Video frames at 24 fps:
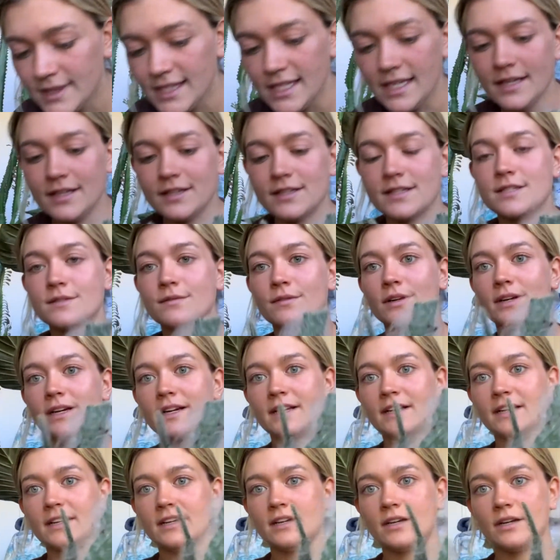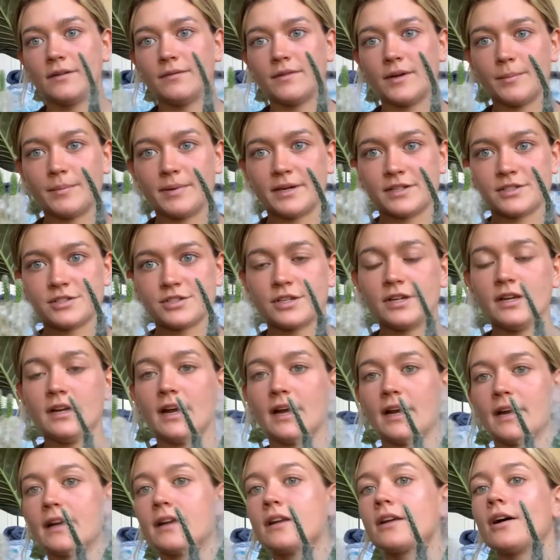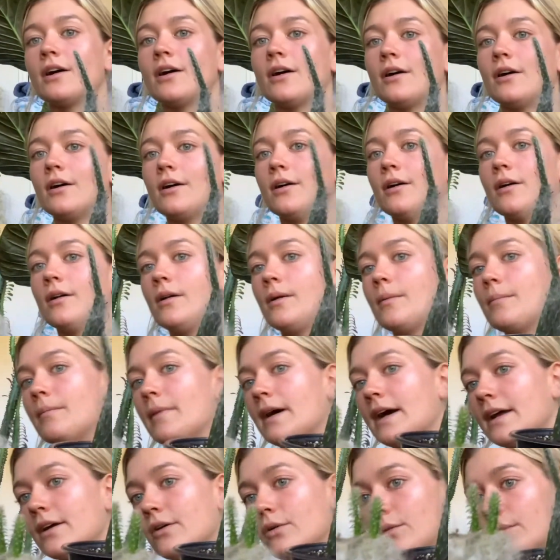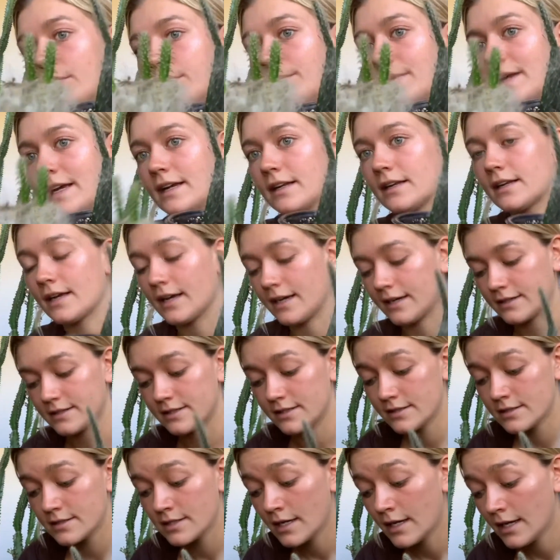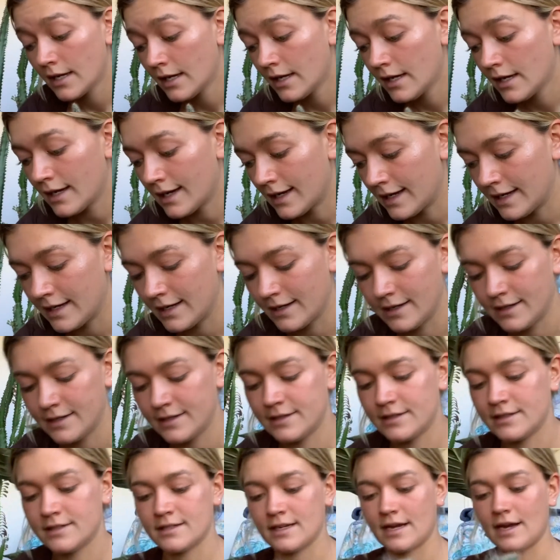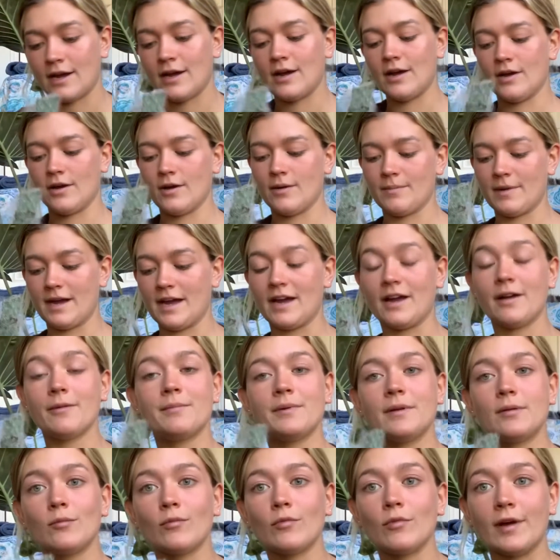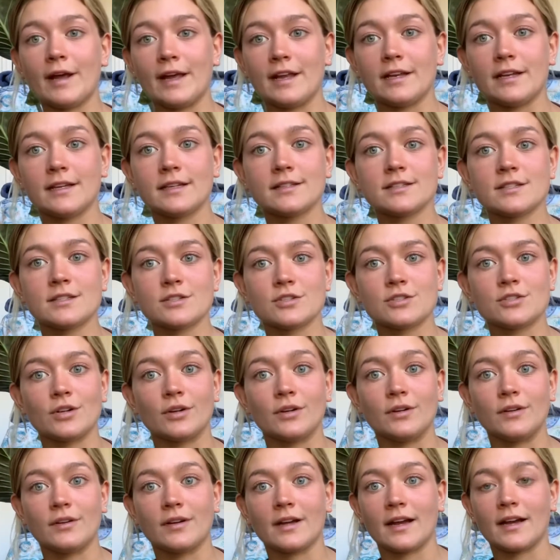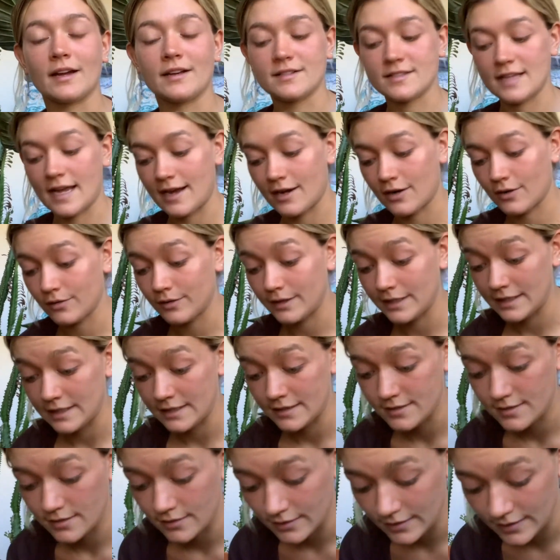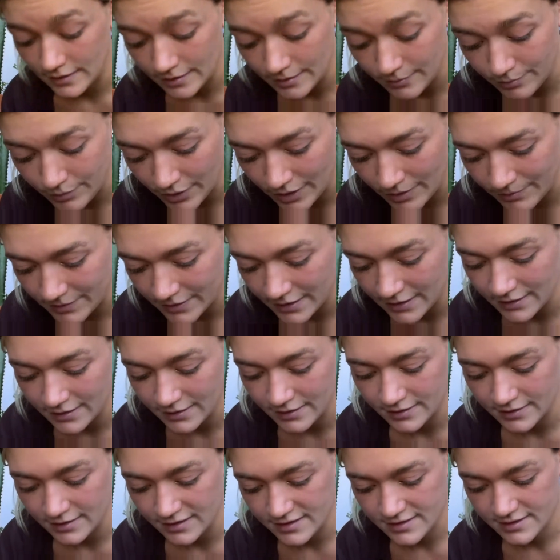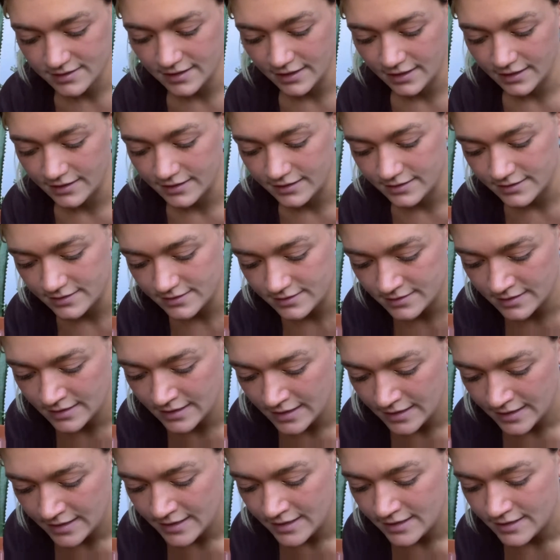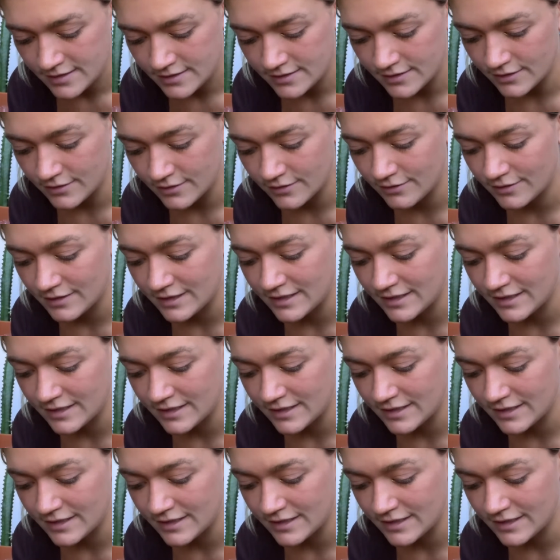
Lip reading: this variety of Opuntia I call my old man cactus, and I've been waiting to show you guys how easily propagated this guy is. So